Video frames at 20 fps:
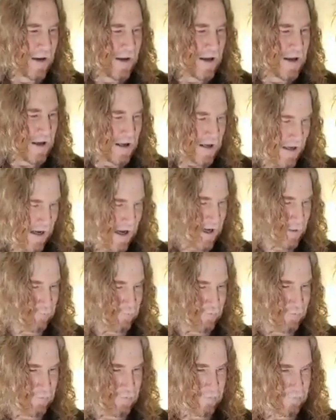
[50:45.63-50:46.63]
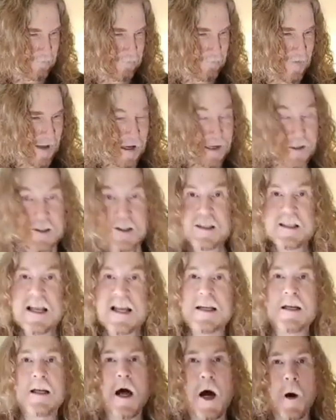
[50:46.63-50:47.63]
yeah. She
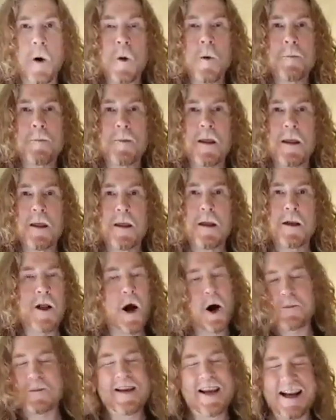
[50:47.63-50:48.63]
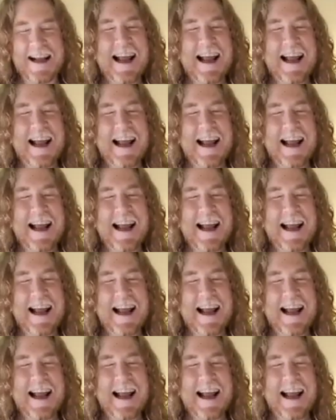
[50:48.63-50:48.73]
said no. No, I'm kidding.